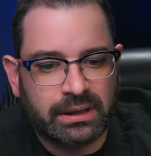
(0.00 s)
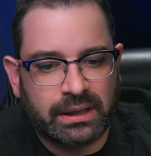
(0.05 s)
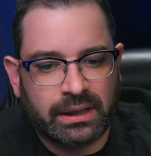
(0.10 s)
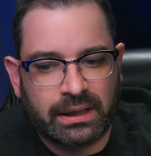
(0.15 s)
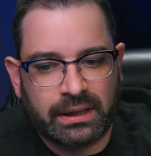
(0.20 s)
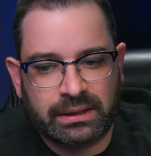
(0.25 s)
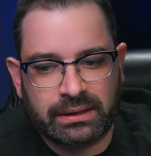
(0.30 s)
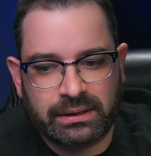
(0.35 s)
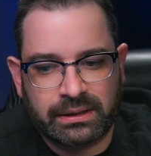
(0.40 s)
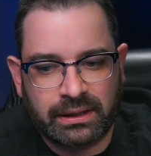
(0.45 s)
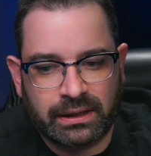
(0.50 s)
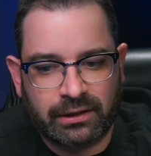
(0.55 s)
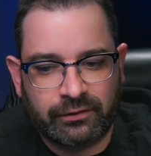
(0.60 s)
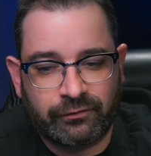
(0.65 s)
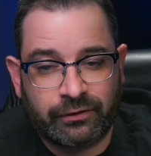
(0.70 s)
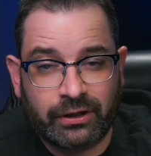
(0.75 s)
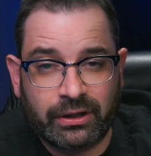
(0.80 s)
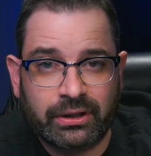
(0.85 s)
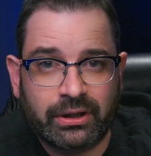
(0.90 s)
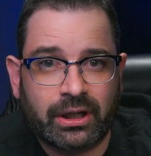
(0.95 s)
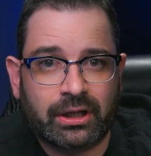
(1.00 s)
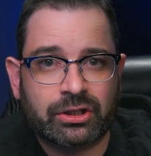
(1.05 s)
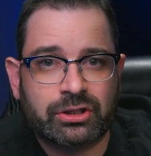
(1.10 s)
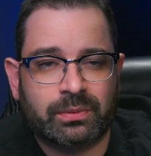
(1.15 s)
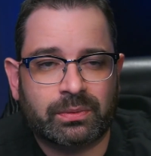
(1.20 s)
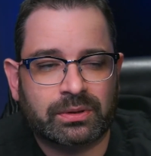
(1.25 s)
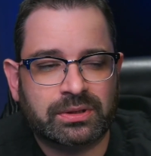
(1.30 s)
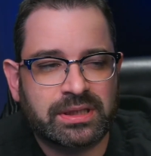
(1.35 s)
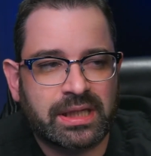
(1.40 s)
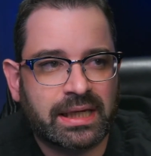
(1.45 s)
and very
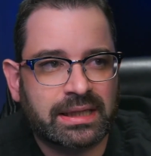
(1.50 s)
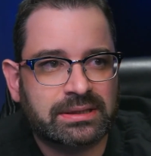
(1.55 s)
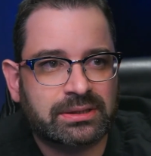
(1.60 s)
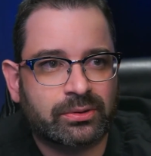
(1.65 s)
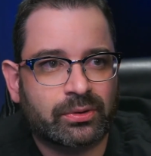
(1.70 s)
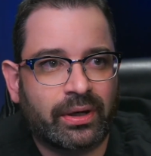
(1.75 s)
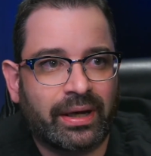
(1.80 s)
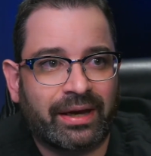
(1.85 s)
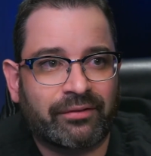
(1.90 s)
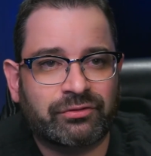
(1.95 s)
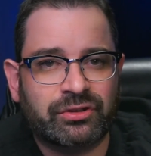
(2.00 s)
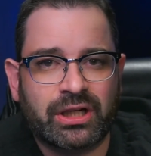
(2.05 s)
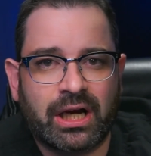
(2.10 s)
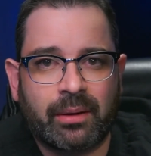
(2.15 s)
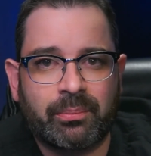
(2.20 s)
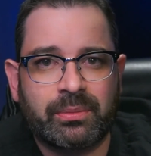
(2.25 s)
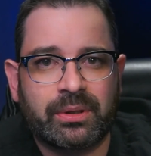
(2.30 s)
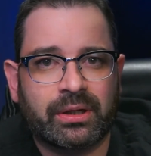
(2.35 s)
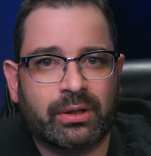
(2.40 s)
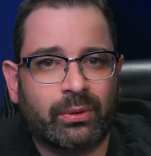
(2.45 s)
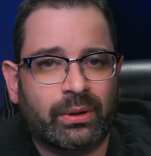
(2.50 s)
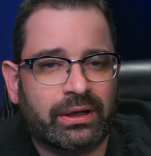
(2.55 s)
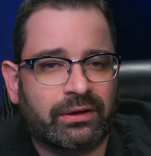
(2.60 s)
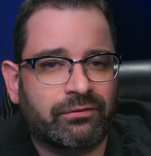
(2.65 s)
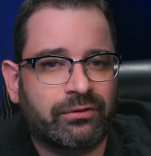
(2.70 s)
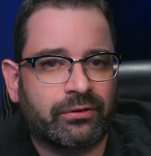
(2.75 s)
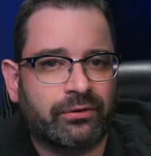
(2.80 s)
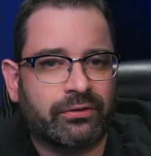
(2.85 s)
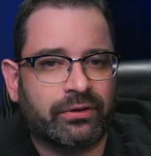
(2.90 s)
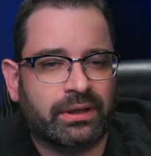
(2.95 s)
knowledgeable techs who have taught me quite a
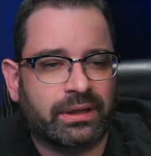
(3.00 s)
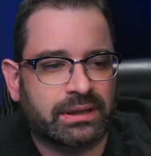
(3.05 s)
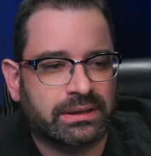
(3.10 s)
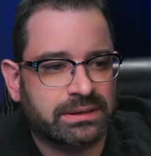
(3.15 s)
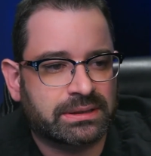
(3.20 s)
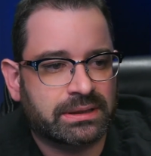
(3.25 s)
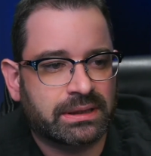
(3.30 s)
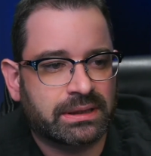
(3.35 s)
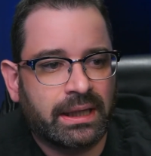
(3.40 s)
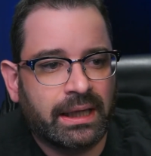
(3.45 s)
few things.